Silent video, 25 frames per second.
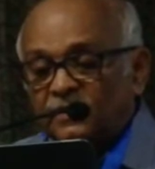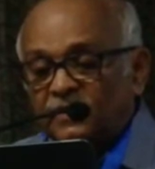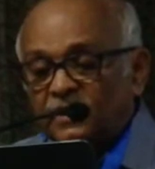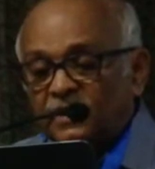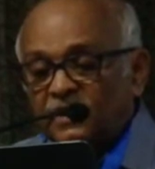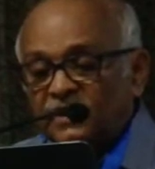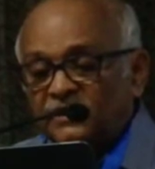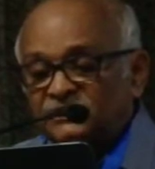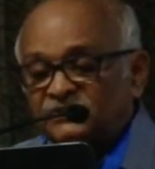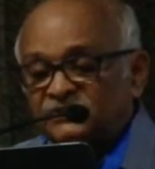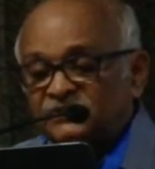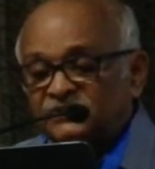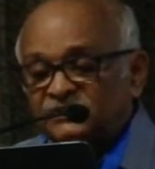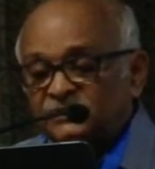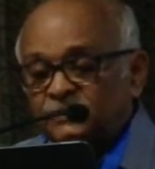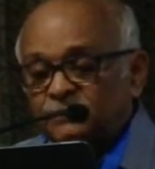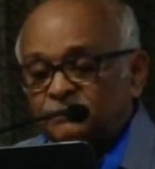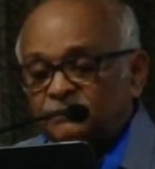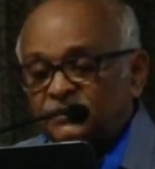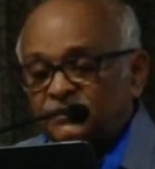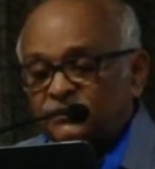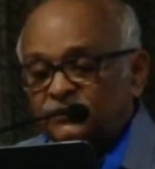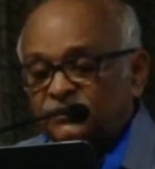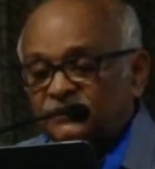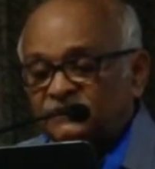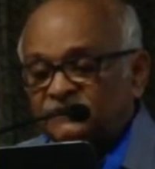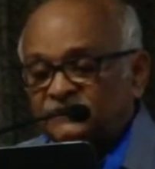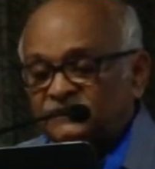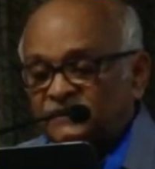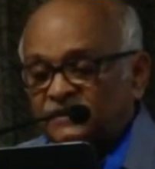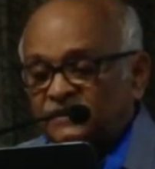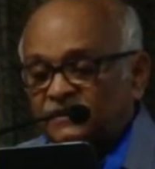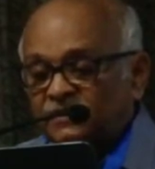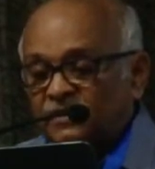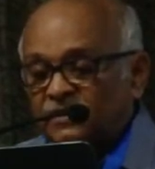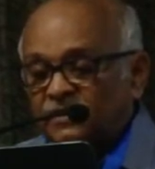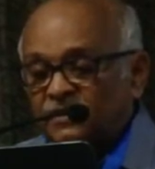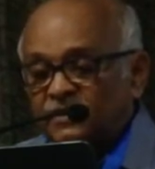the relationship between
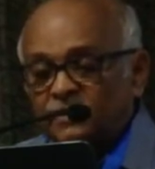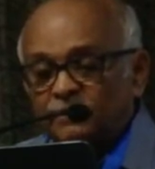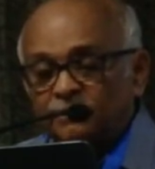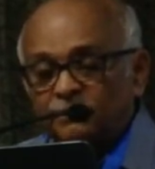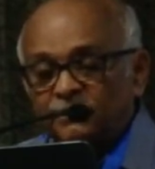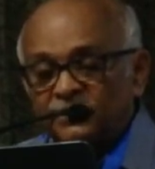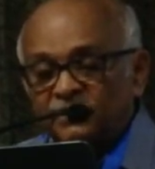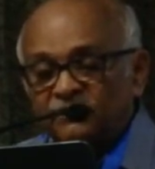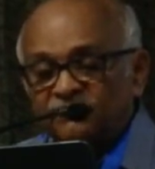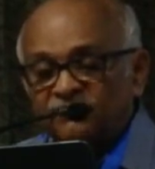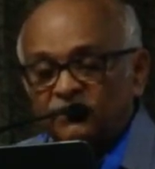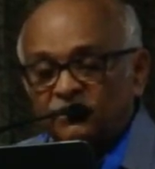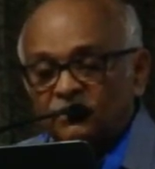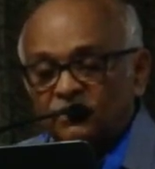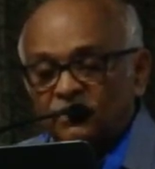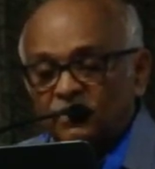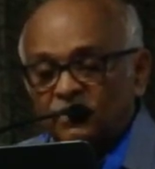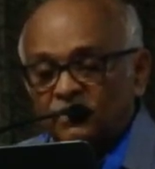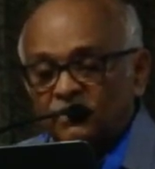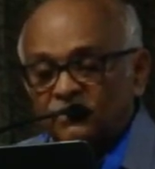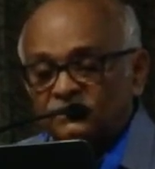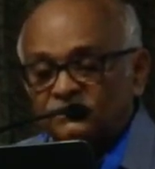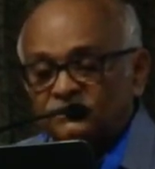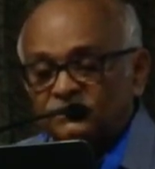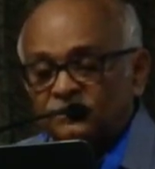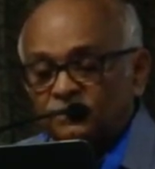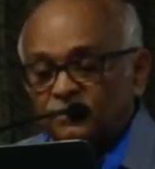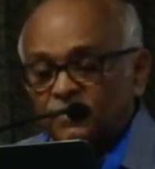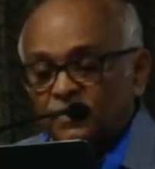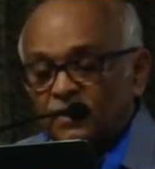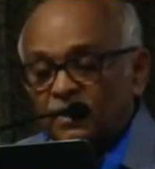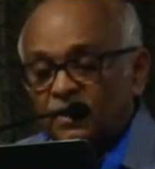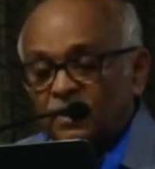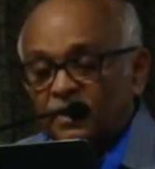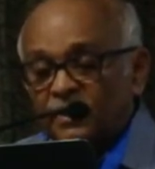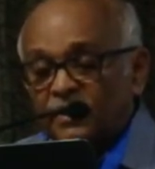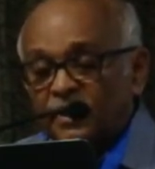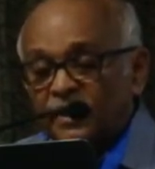central and peripheral clocks
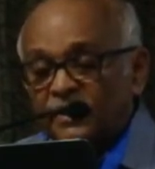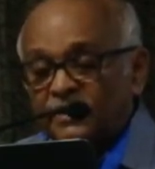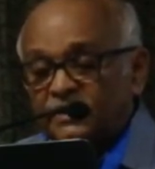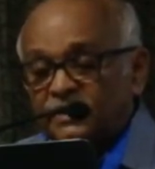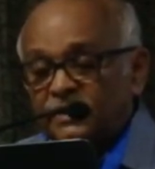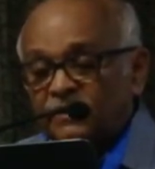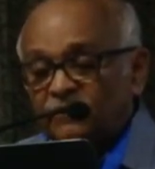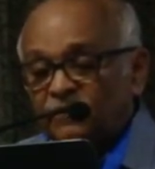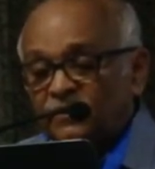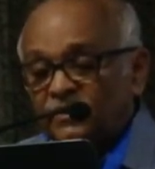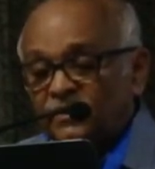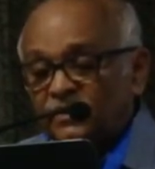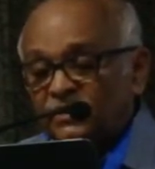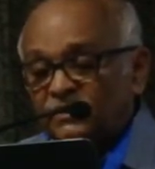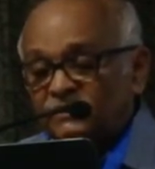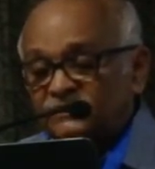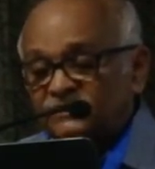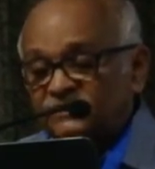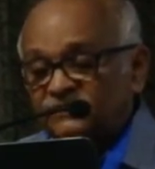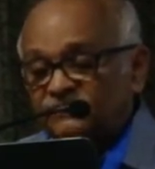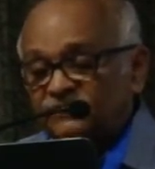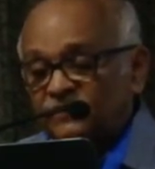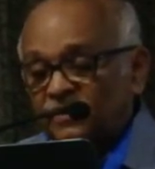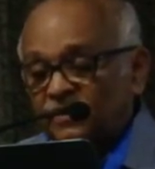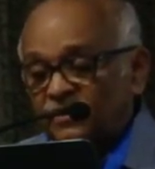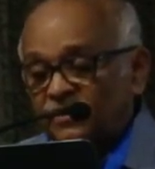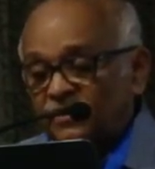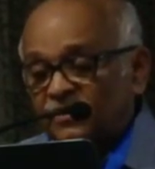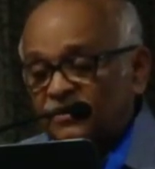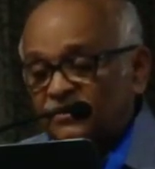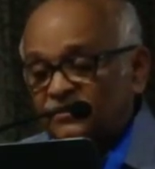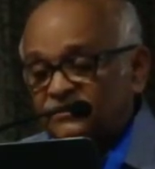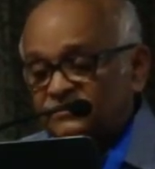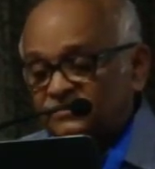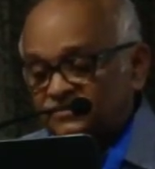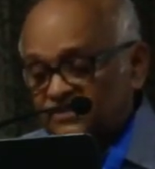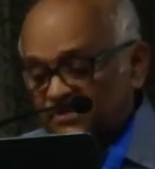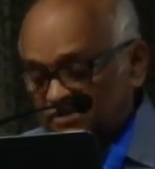are active areas of
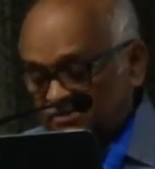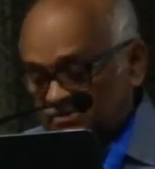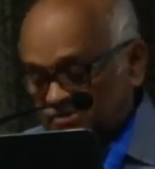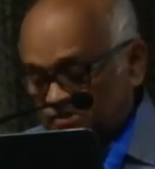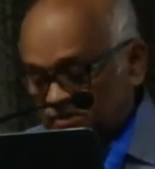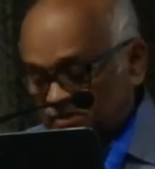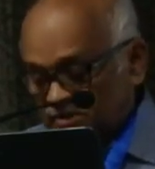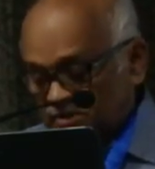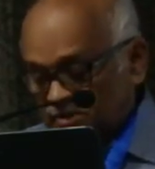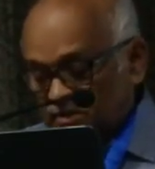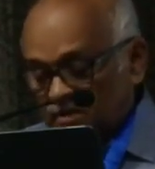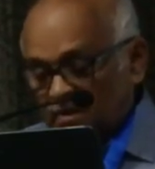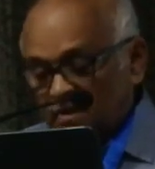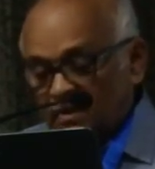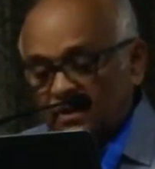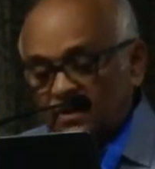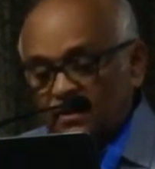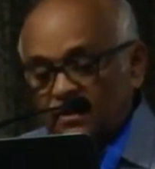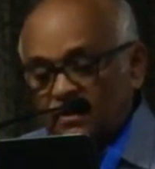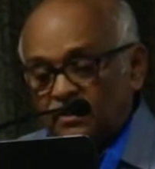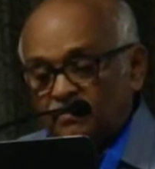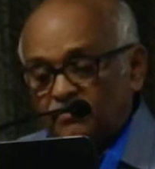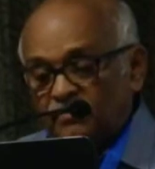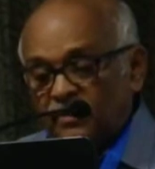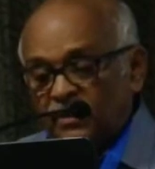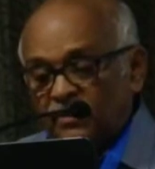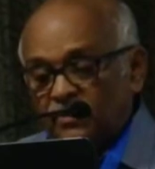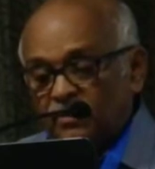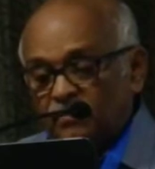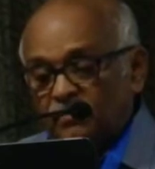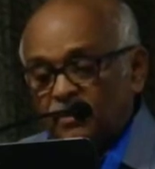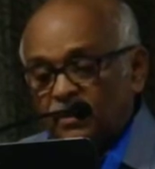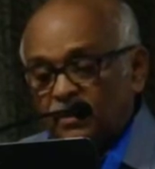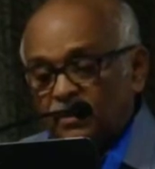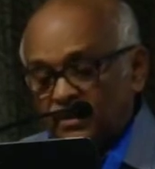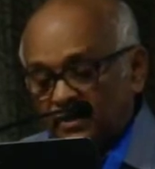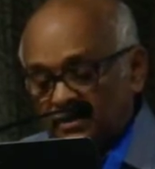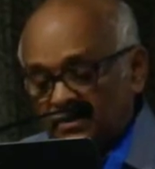current research in
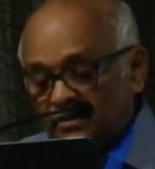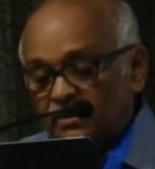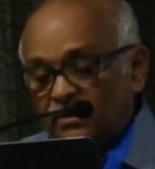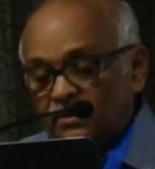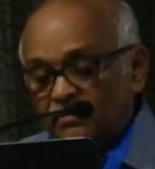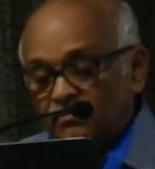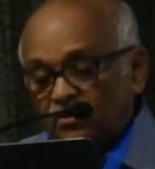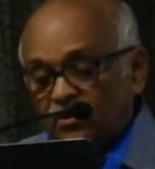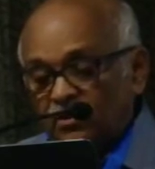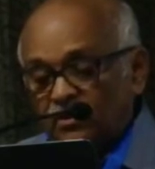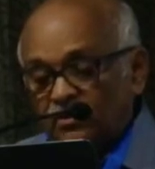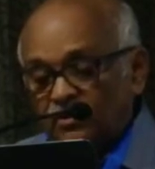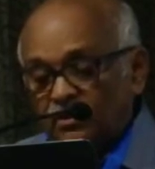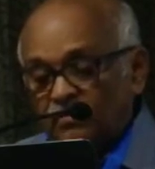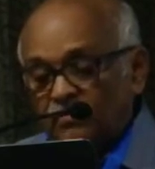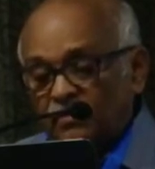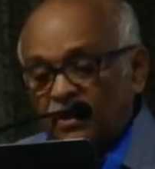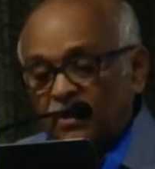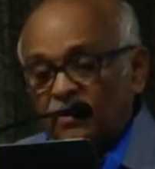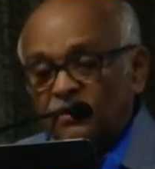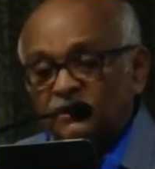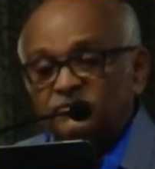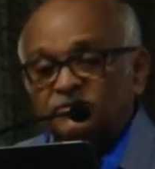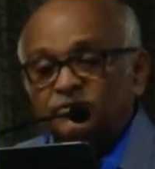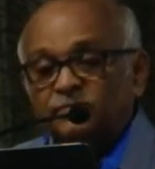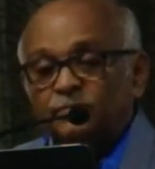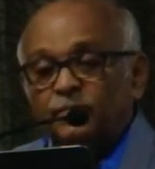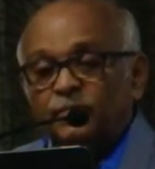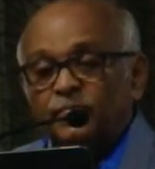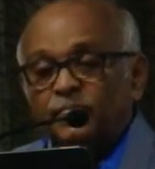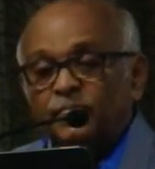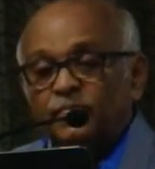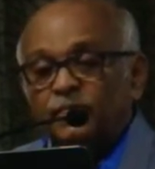molecular biology.